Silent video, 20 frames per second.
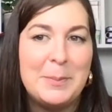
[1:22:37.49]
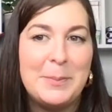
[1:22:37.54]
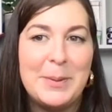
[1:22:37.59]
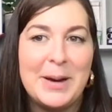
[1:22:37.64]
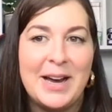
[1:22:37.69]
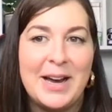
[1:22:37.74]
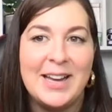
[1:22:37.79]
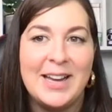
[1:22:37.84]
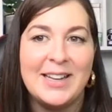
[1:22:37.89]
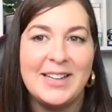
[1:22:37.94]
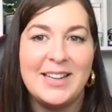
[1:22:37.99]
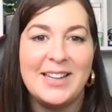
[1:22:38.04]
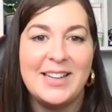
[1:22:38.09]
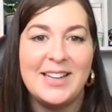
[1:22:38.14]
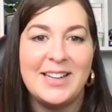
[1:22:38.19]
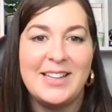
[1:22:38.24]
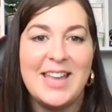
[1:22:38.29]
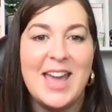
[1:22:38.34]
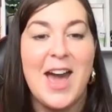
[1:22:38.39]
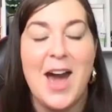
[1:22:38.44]
But
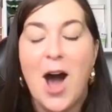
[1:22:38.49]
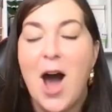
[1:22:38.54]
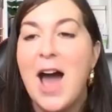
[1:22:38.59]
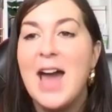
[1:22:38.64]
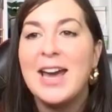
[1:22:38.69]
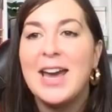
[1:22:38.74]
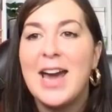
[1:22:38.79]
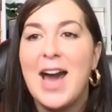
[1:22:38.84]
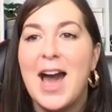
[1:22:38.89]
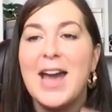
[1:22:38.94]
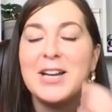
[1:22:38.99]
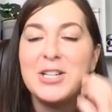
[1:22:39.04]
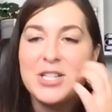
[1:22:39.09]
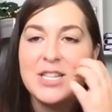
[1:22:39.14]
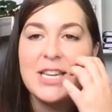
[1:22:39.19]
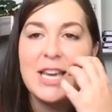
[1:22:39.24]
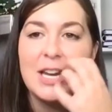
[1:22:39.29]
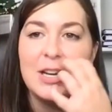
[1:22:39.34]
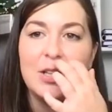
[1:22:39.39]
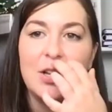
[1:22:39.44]
yeah, I
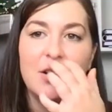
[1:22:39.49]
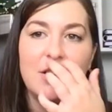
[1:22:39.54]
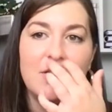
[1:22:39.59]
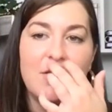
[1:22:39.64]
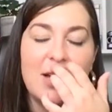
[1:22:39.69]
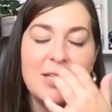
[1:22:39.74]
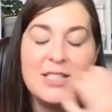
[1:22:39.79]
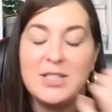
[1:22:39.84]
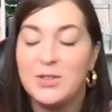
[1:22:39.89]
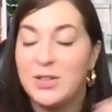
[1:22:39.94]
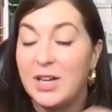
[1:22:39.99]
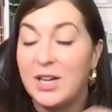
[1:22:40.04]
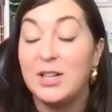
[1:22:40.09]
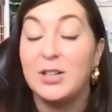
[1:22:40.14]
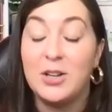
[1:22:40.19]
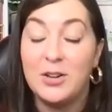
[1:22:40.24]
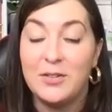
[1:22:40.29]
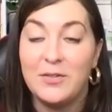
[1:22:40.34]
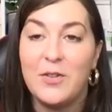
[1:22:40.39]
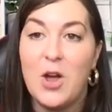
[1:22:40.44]
actually I still get a
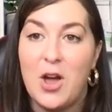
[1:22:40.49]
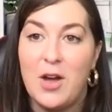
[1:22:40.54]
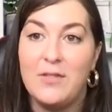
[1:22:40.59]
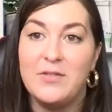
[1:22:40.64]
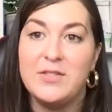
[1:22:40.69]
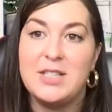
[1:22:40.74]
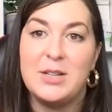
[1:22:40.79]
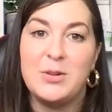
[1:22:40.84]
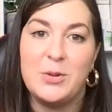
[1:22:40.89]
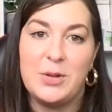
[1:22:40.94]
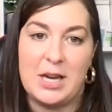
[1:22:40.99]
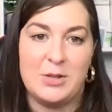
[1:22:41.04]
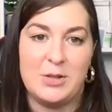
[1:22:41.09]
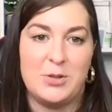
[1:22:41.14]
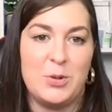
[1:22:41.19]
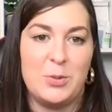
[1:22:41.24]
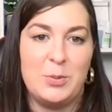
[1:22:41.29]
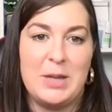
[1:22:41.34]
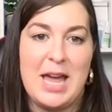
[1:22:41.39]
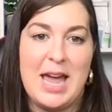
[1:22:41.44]
lot of nerves in
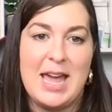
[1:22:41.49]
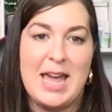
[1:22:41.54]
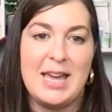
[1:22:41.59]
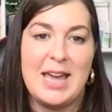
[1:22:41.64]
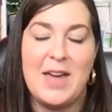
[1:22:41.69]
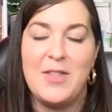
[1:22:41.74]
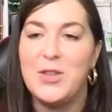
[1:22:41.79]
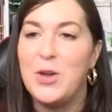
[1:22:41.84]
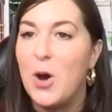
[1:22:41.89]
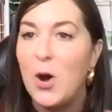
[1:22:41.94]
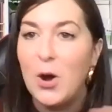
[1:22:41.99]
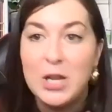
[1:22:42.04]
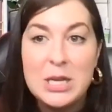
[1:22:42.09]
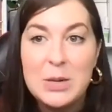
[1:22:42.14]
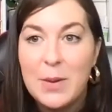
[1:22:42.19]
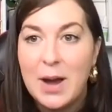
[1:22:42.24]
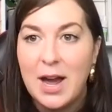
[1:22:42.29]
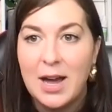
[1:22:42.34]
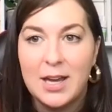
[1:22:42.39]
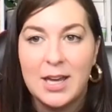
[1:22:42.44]
orchestral playing. And the
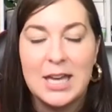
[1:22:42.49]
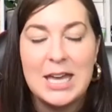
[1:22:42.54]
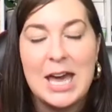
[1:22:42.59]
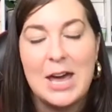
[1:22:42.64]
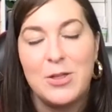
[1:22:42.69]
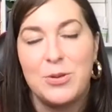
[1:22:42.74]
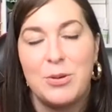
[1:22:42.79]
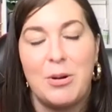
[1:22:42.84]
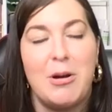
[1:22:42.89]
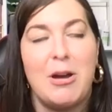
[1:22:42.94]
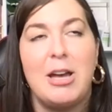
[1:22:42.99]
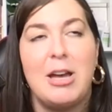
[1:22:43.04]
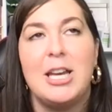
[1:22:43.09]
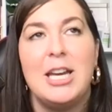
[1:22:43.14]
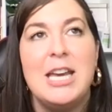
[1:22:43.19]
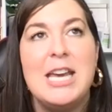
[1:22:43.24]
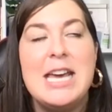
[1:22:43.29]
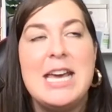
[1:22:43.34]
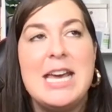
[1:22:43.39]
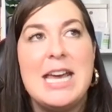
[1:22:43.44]
only way I can get through it
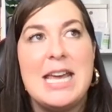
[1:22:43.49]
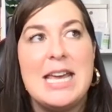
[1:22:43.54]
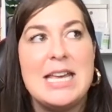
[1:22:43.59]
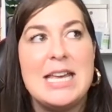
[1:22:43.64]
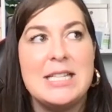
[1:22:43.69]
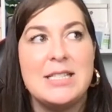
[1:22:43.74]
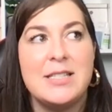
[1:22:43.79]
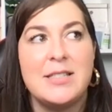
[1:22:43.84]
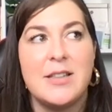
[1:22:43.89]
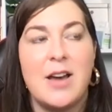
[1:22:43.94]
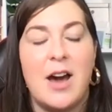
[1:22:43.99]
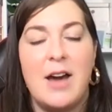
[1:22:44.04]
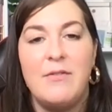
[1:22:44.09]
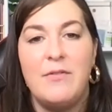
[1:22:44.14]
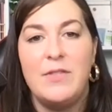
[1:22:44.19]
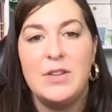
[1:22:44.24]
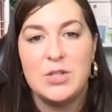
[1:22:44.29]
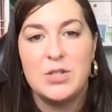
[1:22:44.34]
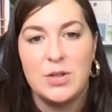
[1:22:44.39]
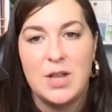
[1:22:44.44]
is I
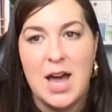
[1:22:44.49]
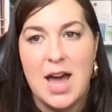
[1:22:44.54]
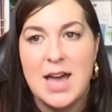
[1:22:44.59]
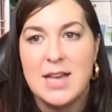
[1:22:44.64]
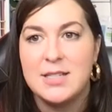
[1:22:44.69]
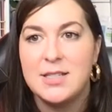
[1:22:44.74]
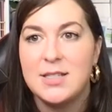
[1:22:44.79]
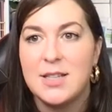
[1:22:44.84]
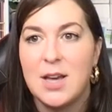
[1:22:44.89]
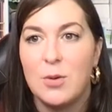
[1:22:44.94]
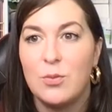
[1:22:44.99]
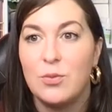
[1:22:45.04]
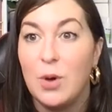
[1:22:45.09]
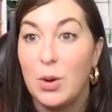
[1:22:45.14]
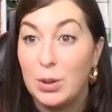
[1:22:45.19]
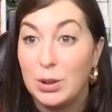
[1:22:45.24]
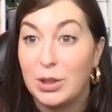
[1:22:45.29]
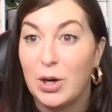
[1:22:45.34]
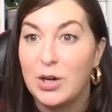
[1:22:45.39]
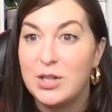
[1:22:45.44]
visualize a
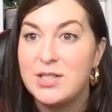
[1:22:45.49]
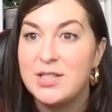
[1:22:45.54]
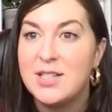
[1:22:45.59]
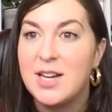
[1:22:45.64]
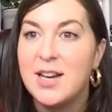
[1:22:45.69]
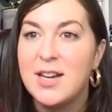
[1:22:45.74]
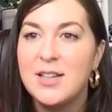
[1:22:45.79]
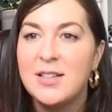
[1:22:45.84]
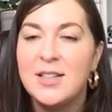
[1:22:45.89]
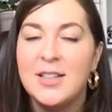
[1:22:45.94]
roller coaster.